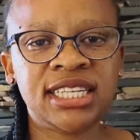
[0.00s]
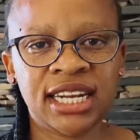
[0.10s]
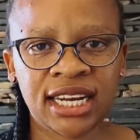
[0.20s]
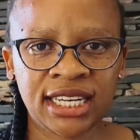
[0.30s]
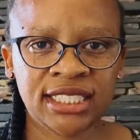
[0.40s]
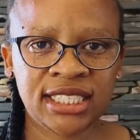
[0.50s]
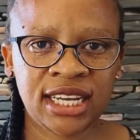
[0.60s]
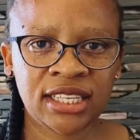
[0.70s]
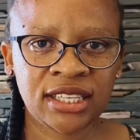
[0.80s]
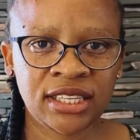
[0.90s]

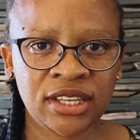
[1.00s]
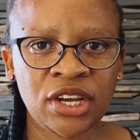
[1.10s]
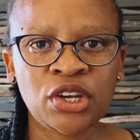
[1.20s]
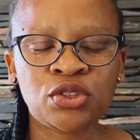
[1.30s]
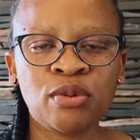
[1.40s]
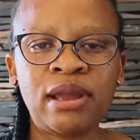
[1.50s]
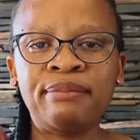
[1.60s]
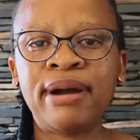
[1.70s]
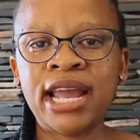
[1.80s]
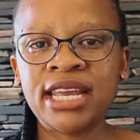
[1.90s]
generator. So we are
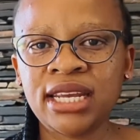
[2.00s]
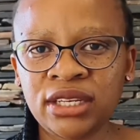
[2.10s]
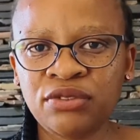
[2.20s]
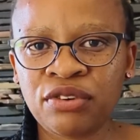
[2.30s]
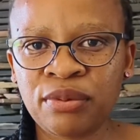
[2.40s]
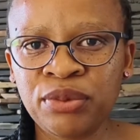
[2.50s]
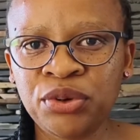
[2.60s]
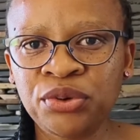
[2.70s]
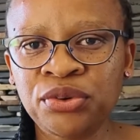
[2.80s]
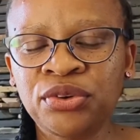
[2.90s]
buying it from
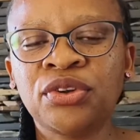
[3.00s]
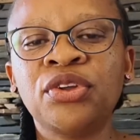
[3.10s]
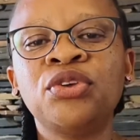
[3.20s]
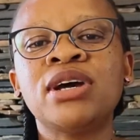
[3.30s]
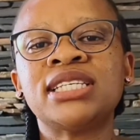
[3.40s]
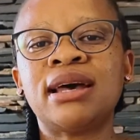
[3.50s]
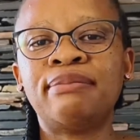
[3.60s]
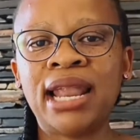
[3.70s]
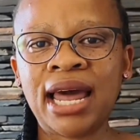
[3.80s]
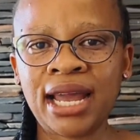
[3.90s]
you, you are
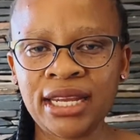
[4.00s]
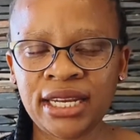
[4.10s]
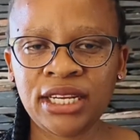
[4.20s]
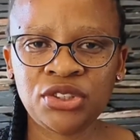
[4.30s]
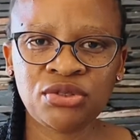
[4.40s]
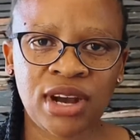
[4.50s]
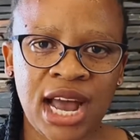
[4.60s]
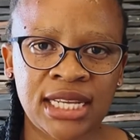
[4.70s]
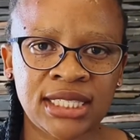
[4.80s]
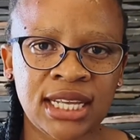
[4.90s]
supplying it to
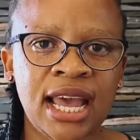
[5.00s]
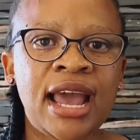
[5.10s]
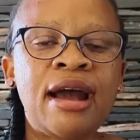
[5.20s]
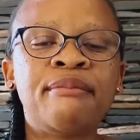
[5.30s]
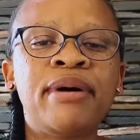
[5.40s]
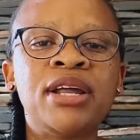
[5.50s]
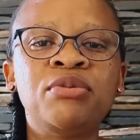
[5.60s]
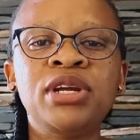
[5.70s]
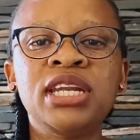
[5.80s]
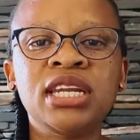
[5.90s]
us, but
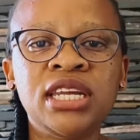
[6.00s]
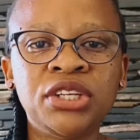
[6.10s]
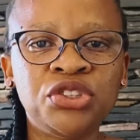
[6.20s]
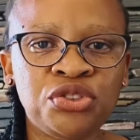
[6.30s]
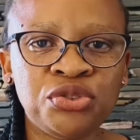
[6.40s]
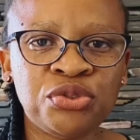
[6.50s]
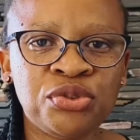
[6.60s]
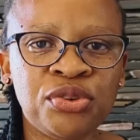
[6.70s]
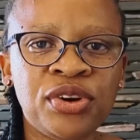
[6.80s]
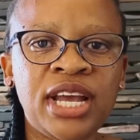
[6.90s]
we need
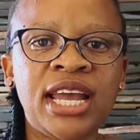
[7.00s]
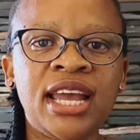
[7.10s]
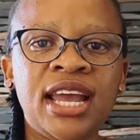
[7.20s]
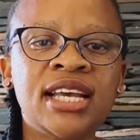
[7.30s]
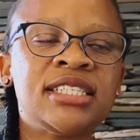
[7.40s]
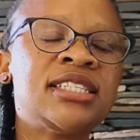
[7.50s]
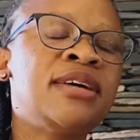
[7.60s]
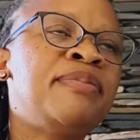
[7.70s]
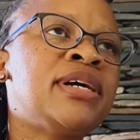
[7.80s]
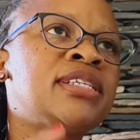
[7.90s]
you as the
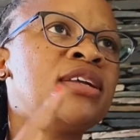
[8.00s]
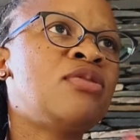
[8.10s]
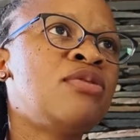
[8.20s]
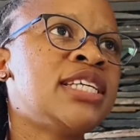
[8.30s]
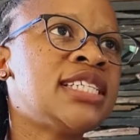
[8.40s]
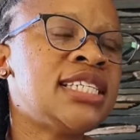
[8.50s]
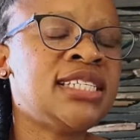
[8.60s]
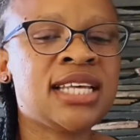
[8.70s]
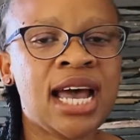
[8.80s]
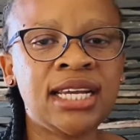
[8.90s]
person who has
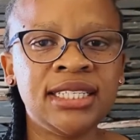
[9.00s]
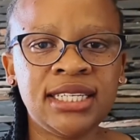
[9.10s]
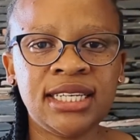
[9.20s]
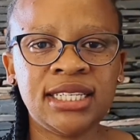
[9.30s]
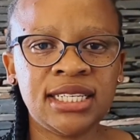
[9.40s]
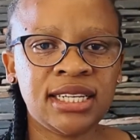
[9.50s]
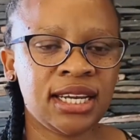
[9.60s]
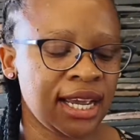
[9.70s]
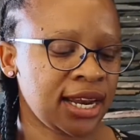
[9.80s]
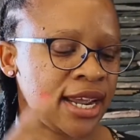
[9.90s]
designed it
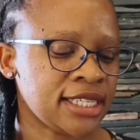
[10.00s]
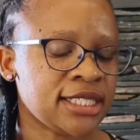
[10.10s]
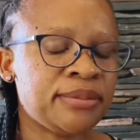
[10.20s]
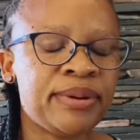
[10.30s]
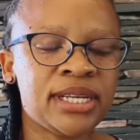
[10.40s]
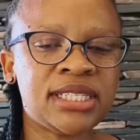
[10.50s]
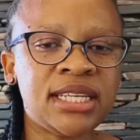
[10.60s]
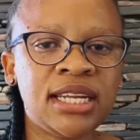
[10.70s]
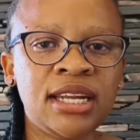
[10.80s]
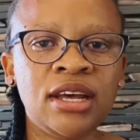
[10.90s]
and as the
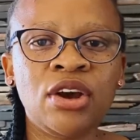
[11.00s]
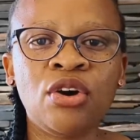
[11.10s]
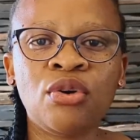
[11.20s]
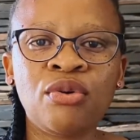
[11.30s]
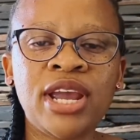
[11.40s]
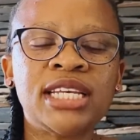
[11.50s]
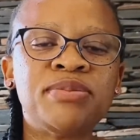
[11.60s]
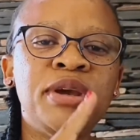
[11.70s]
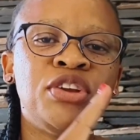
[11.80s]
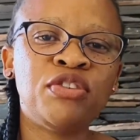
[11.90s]
person who has
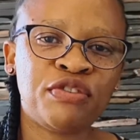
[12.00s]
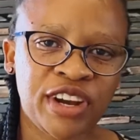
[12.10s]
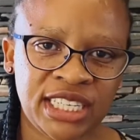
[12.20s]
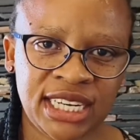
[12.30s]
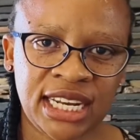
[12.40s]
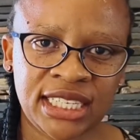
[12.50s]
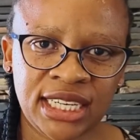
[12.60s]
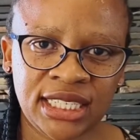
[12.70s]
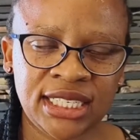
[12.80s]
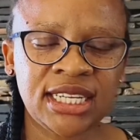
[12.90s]
manufactured
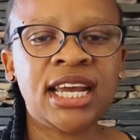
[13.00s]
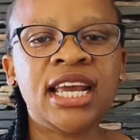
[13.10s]
it